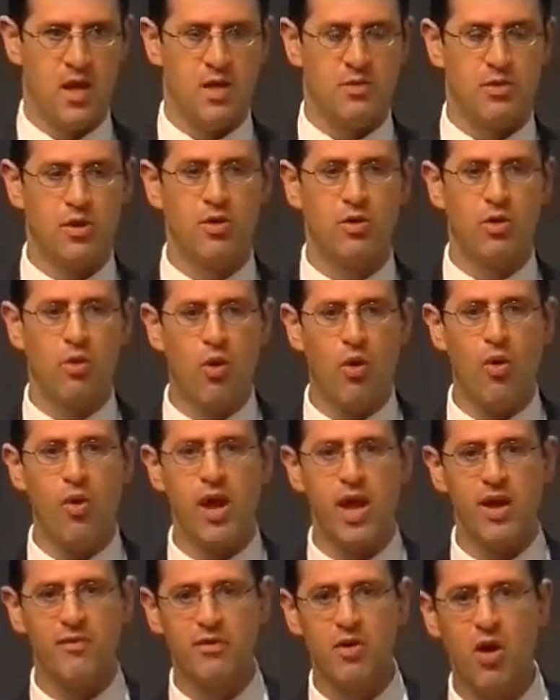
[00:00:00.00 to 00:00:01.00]
The
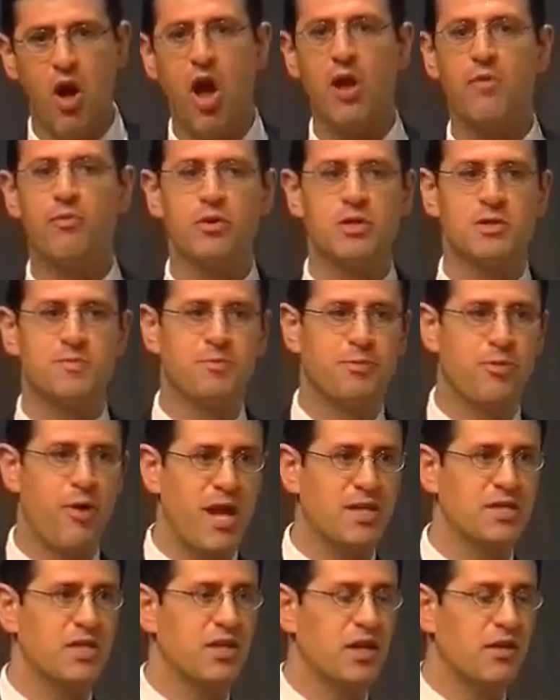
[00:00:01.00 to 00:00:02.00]
glory of God was
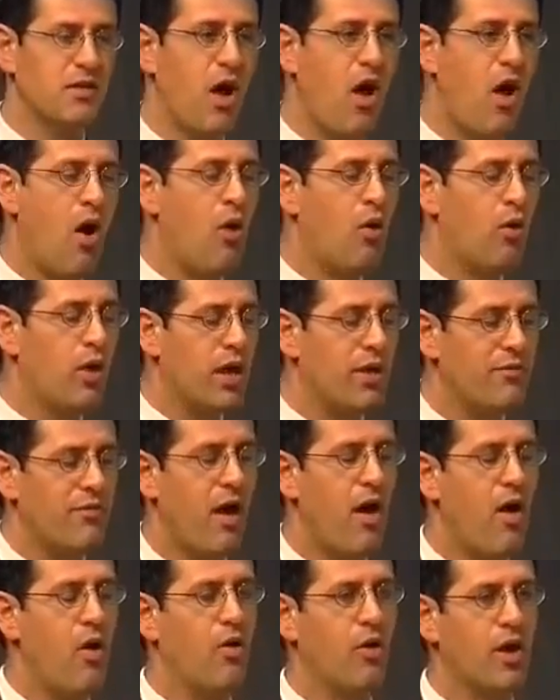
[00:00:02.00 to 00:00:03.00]
present in the Holy of
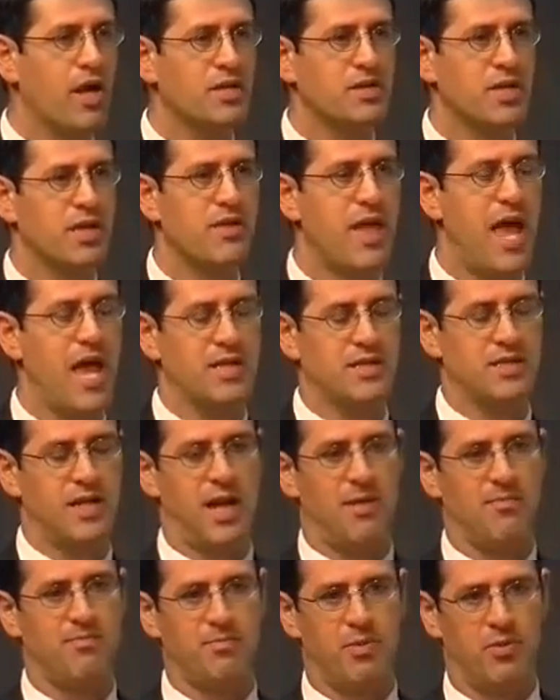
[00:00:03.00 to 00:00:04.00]
Holies in that
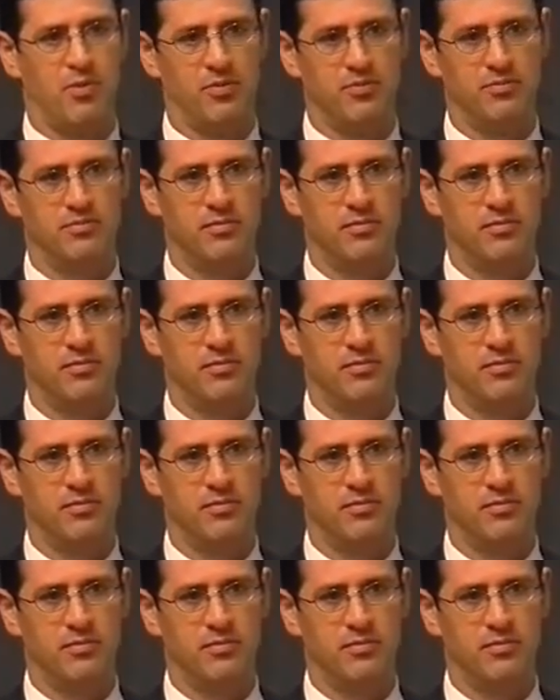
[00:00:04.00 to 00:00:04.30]
temple.